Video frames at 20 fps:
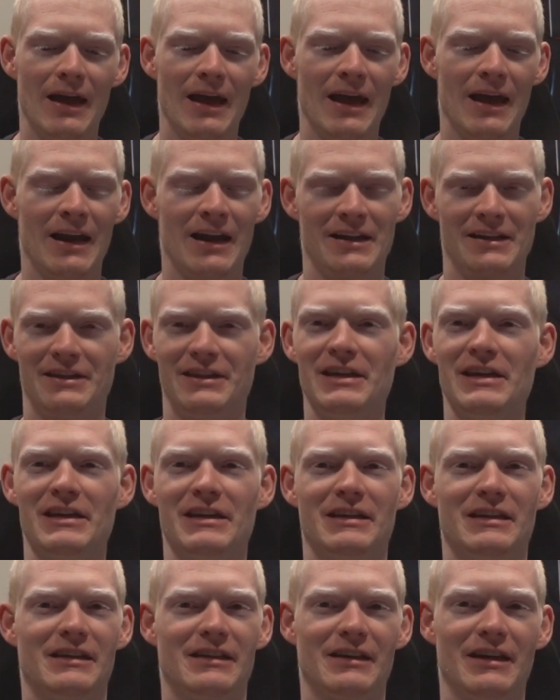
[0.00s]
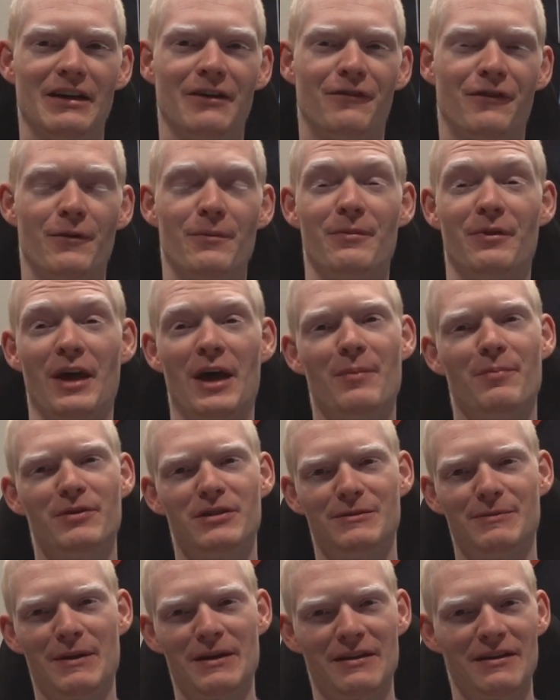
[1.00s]
And I think from that
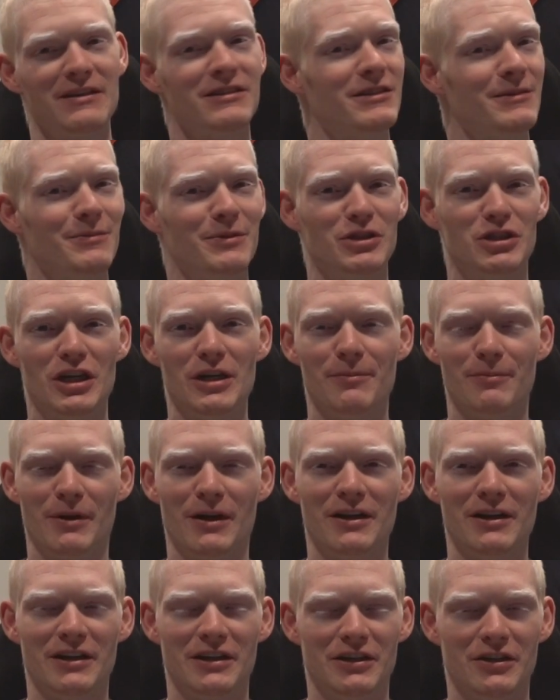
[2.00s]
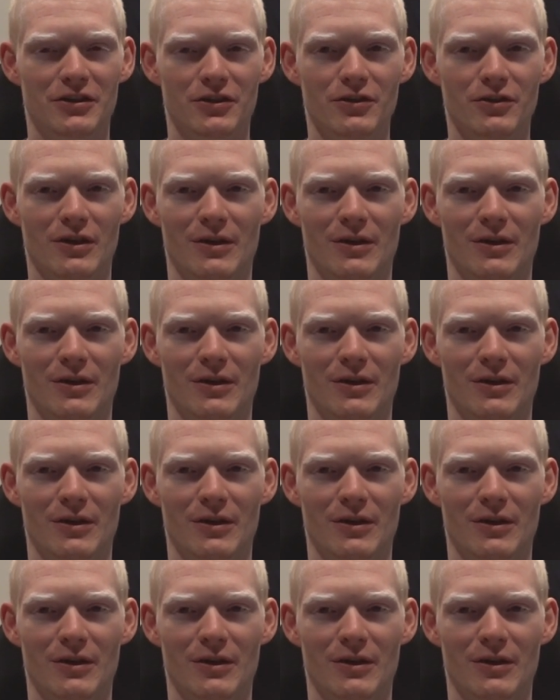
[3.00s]
perspective, that's something Jake Browning can do.